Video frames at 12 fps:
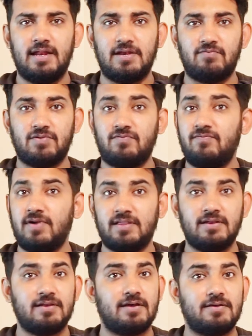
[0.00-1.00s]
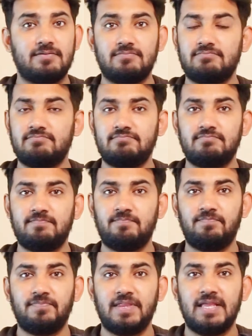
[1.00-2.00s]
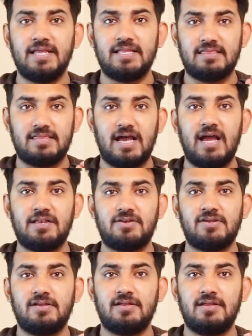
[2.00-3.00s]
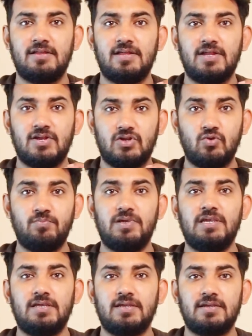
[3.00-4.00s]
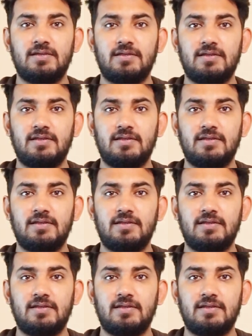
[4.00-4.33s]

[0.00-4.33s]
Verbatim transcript: and it was fucking done. That, to me,